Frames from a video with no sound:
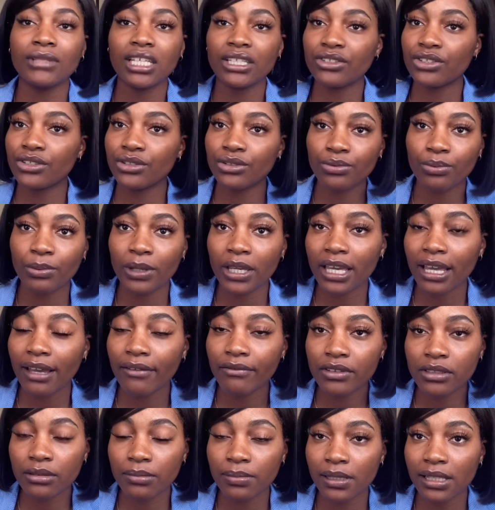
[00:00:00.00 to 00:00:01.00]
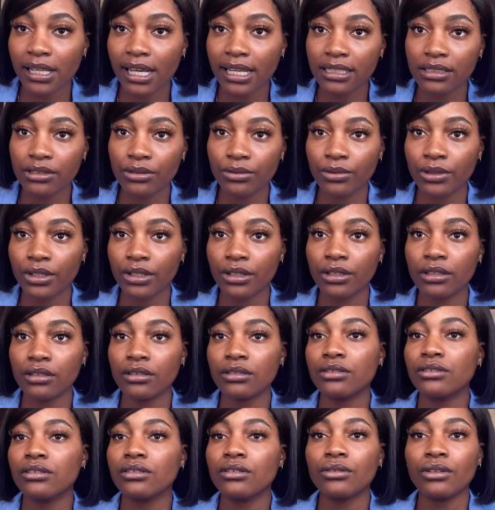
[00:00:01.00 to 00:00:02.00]
and just wear comfortable underwear
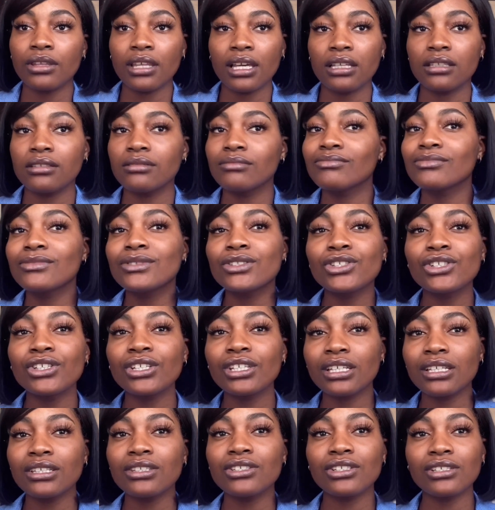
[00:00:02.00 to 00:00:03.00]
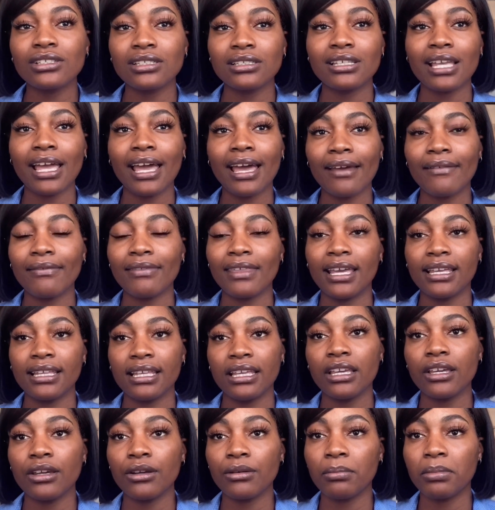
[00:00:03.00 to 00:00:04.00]
so that she can just have that
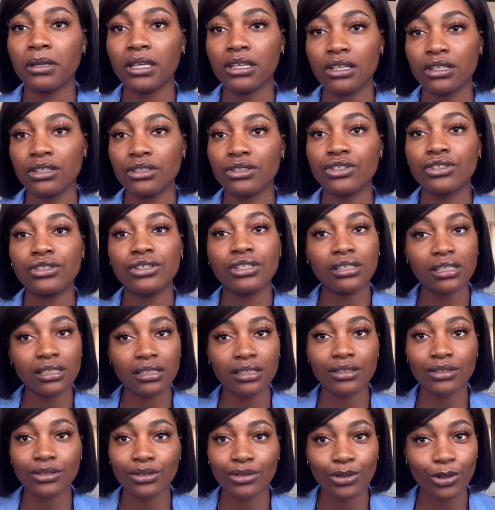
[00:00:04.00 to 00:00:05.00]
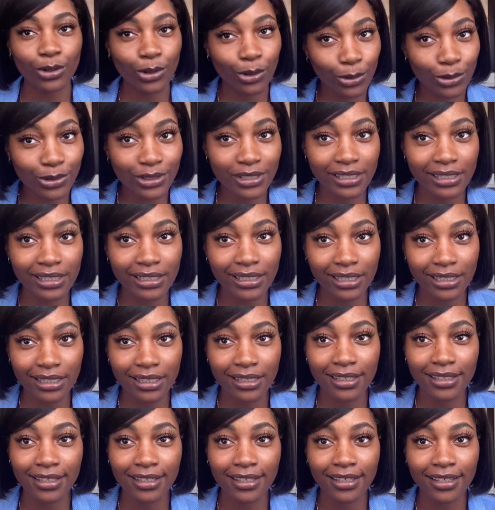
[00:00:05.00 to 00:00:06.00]
air, because she is
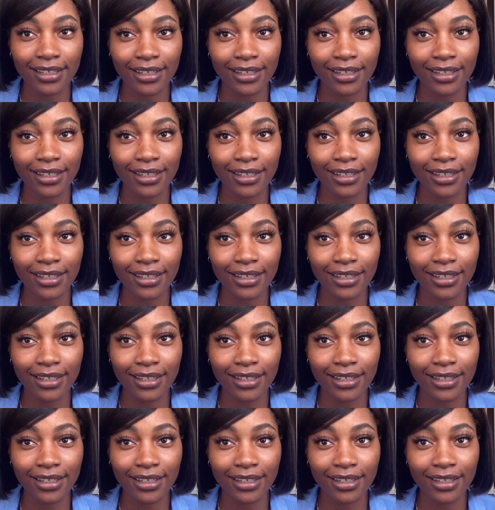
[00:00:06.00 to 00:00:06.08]
totally